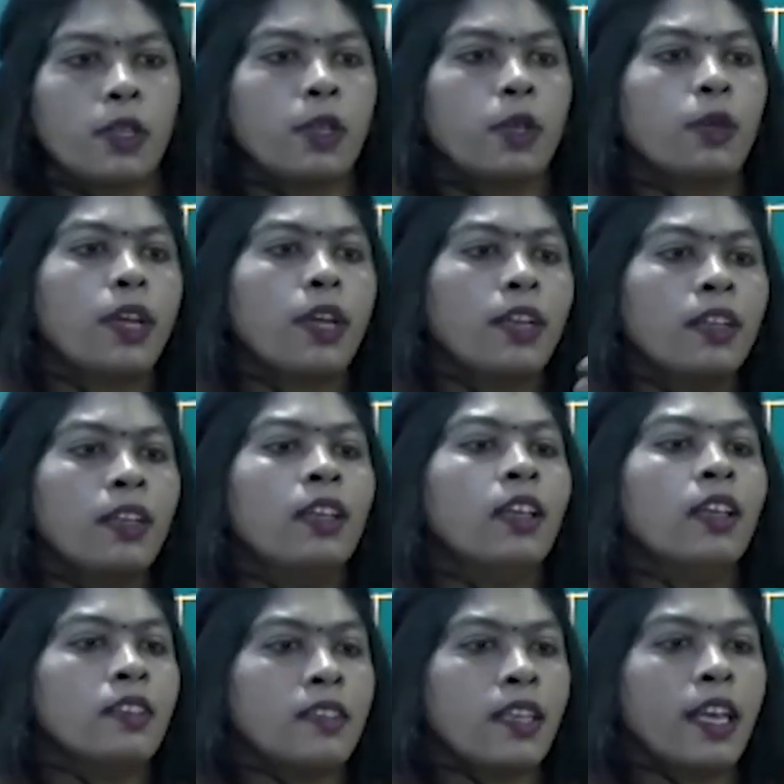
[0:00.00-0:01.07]
You can
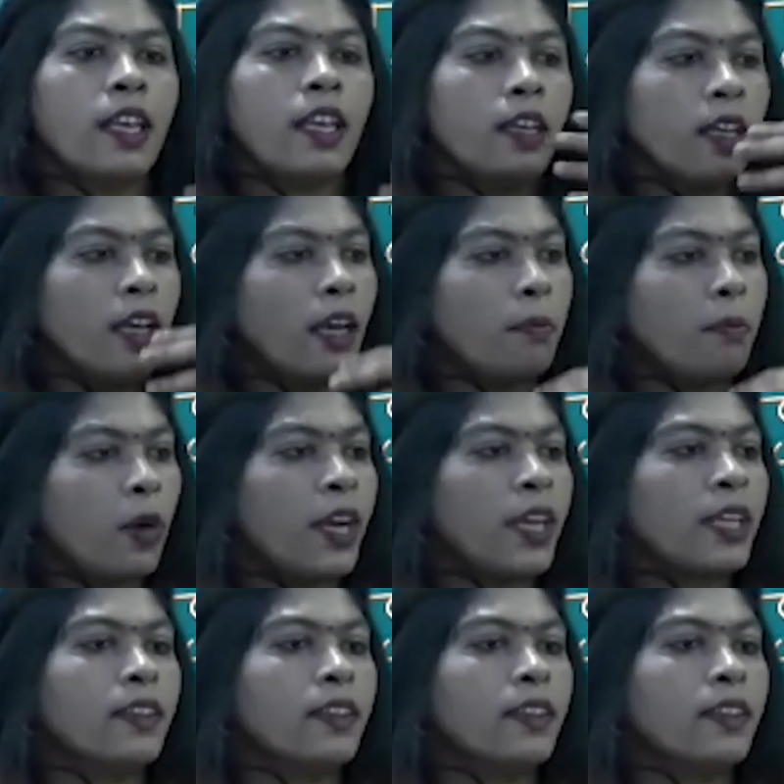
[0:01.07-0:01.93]
say a point,